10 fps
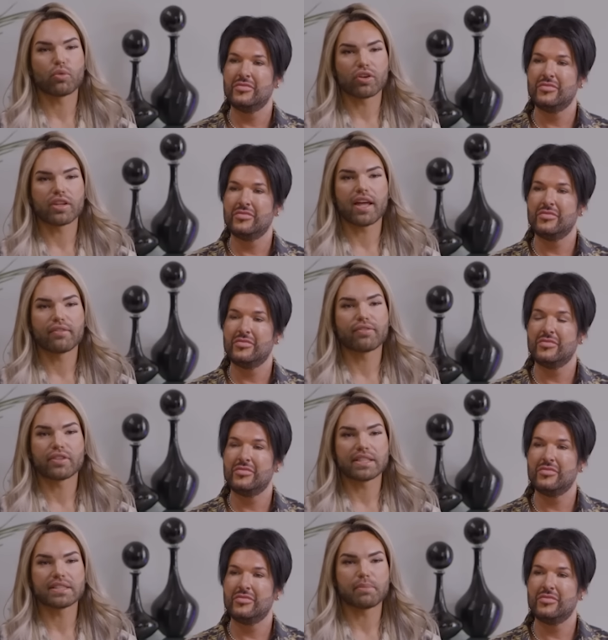Speaker 1: more love for
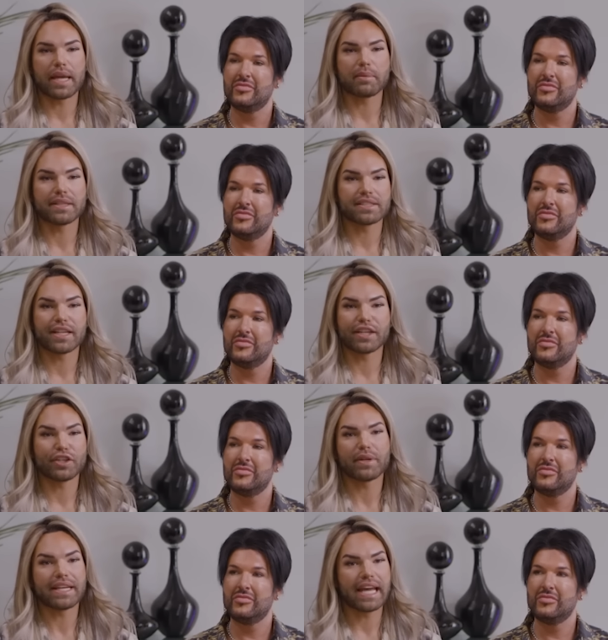these babies than I do
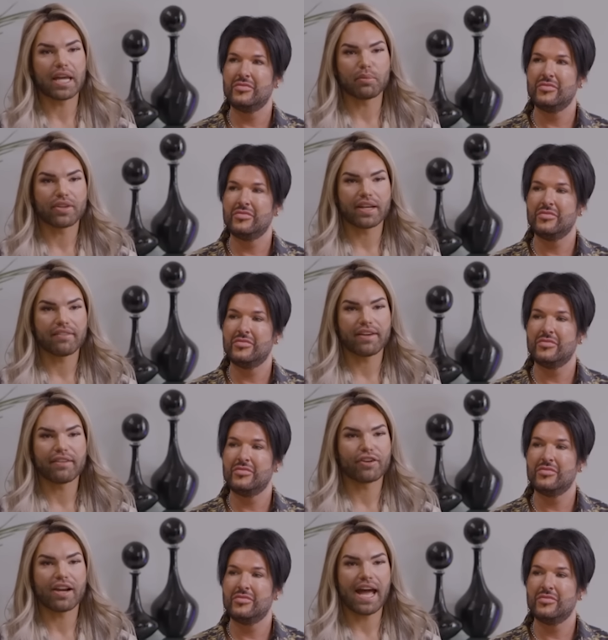any animal that I've
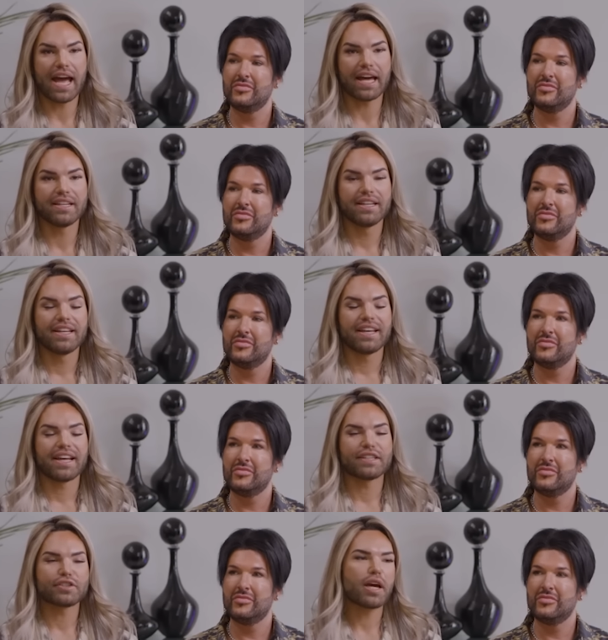ever had.
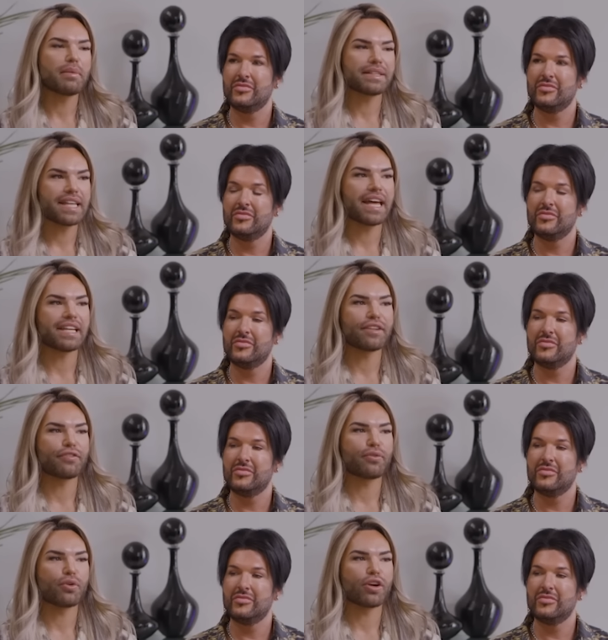And so I'm excited
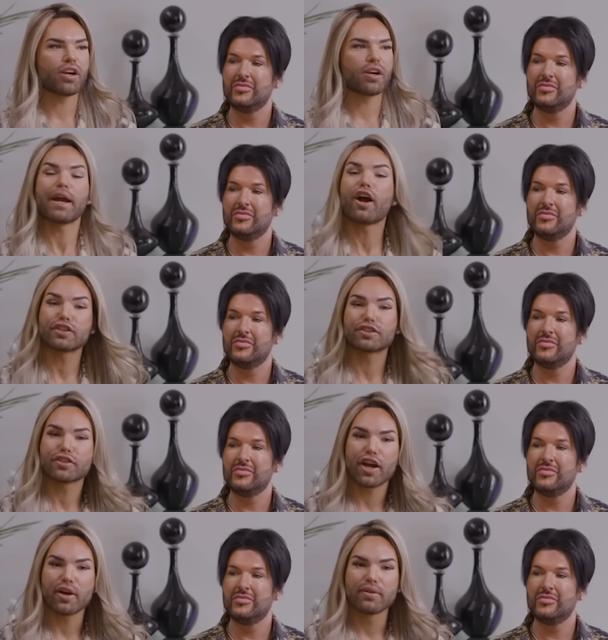for my heart to
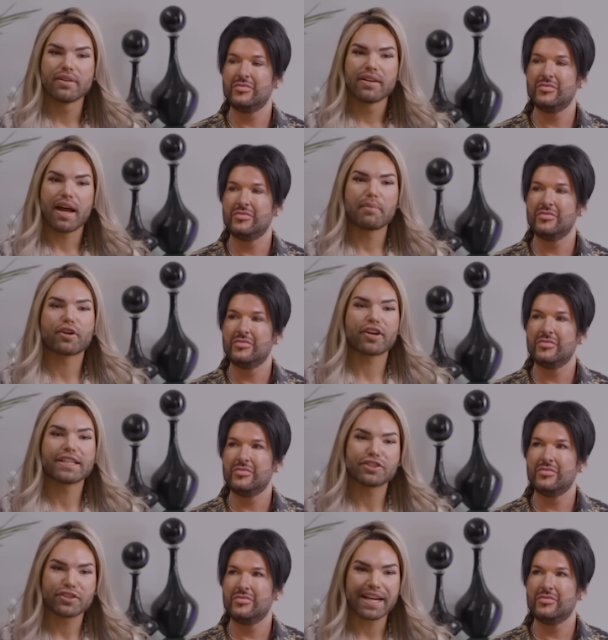grow. I'm a
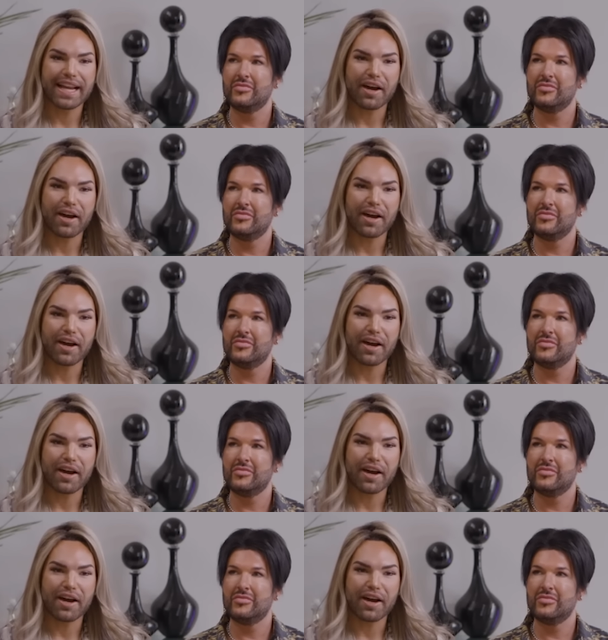Grinch right